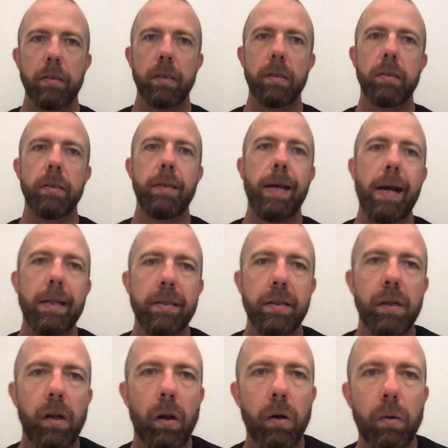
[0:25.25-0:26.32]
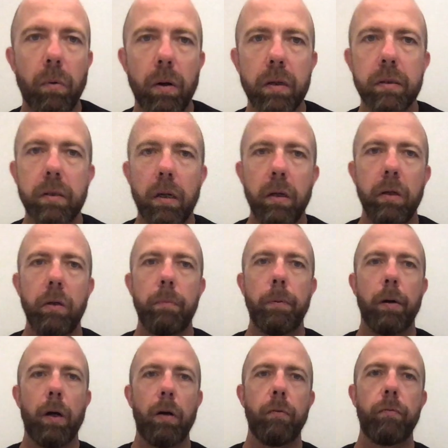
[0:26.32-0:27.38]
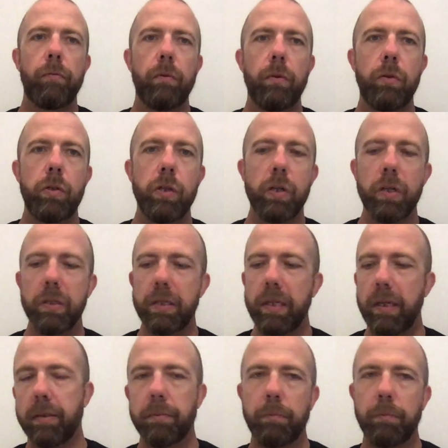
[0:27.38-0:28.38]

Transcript: It's an anti-clockwise loop of Jersey,